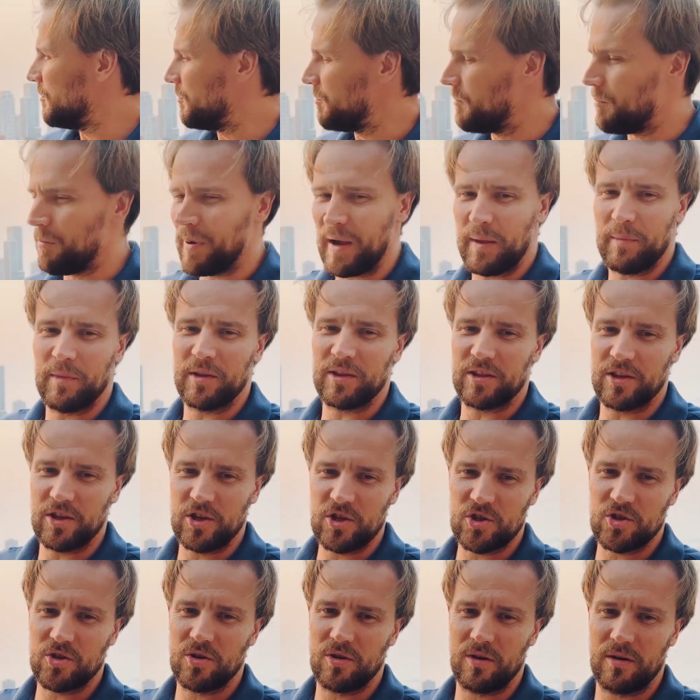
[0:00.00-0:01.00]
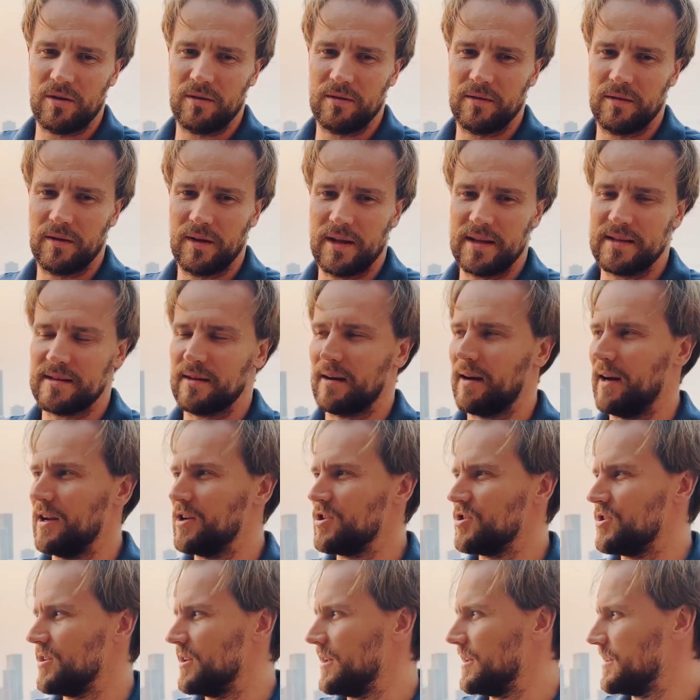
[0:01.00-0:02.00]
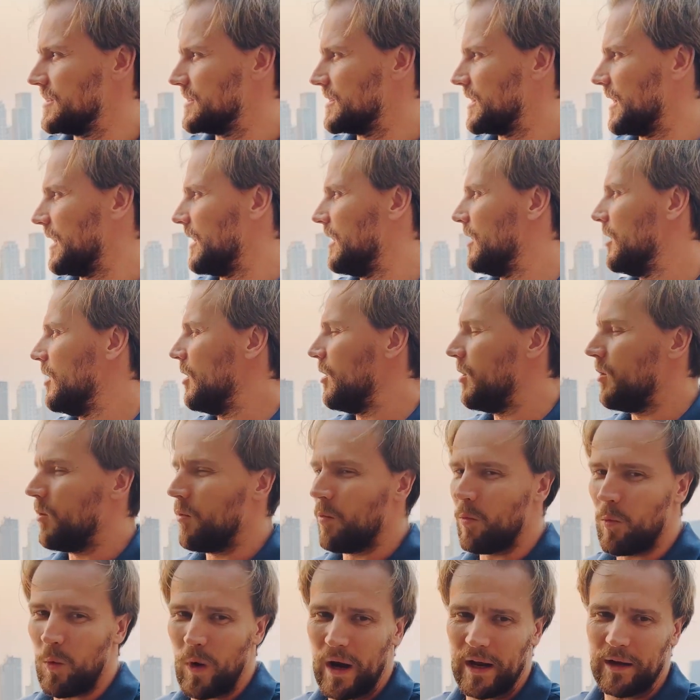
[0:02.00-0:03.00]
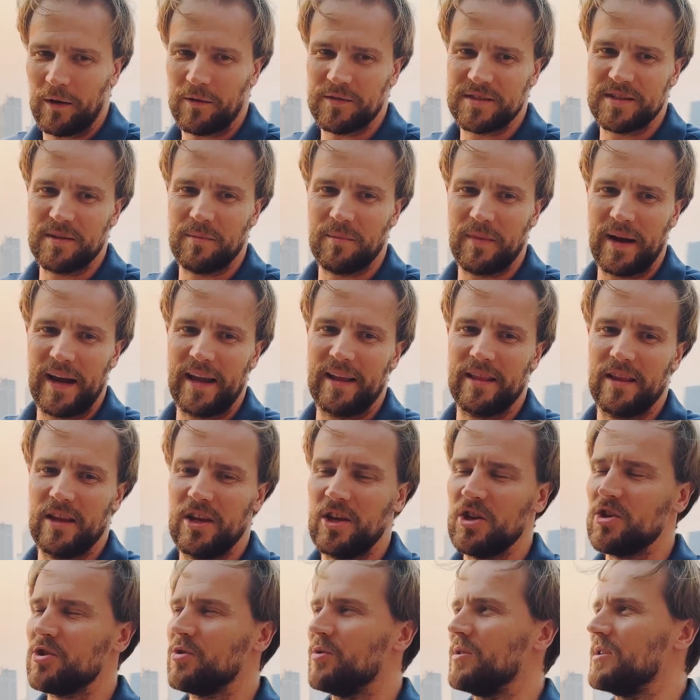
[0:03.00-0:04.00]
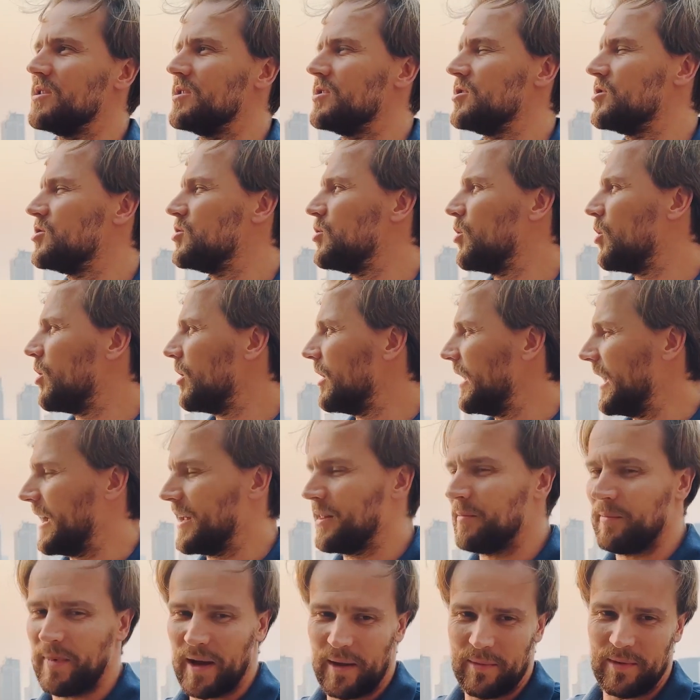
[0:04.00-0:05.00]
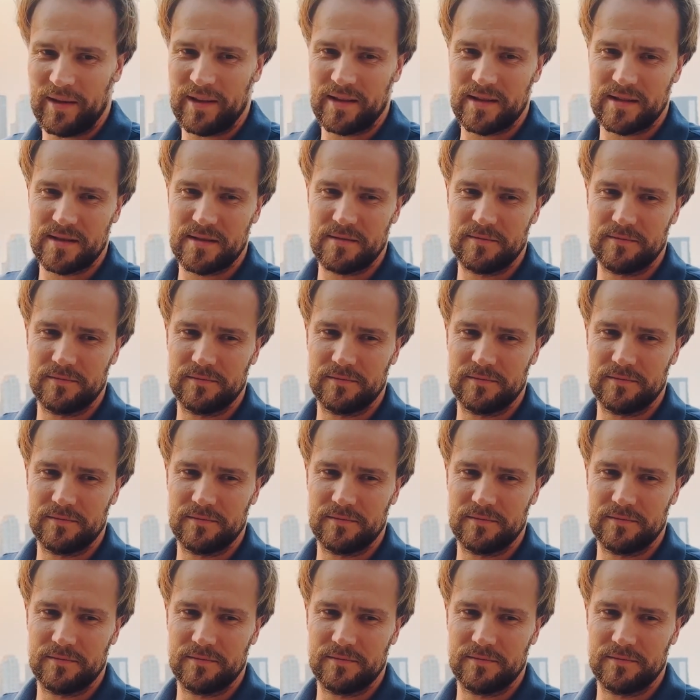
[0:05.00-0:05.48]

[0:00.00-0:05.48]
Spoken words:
payment issue in the country, and one of the main issues is to collect payments.